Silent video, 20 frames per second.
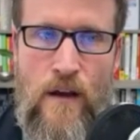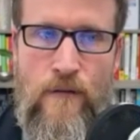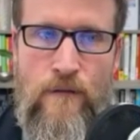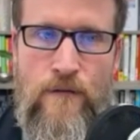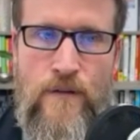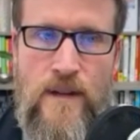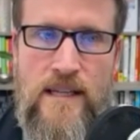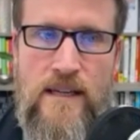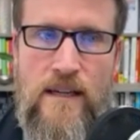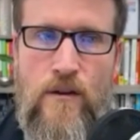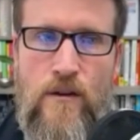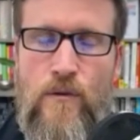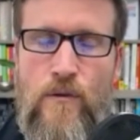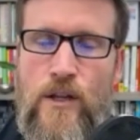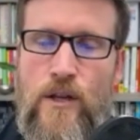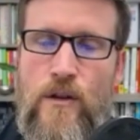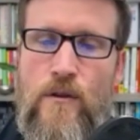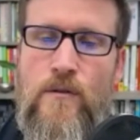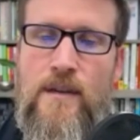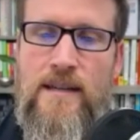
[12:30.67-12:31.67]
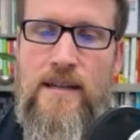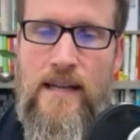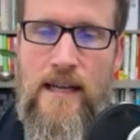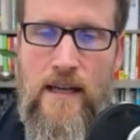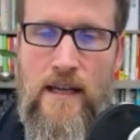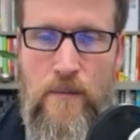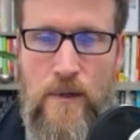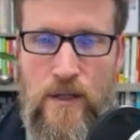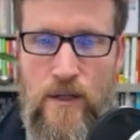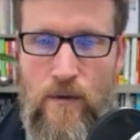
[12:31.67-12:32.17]
physical
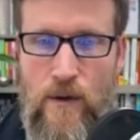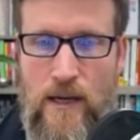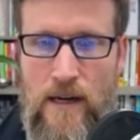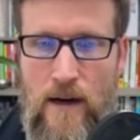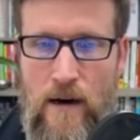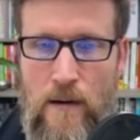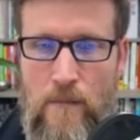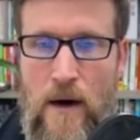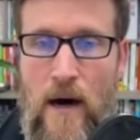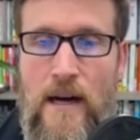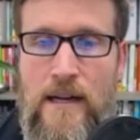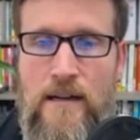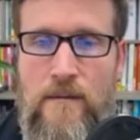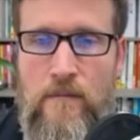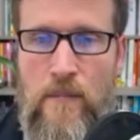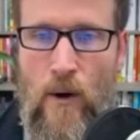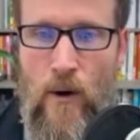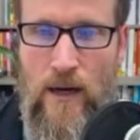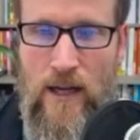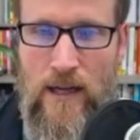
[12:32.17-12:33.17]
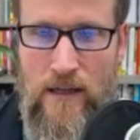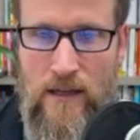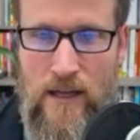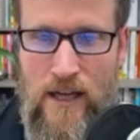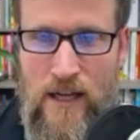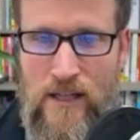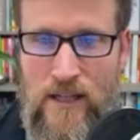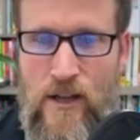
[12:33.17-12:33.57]
unity between our mind and body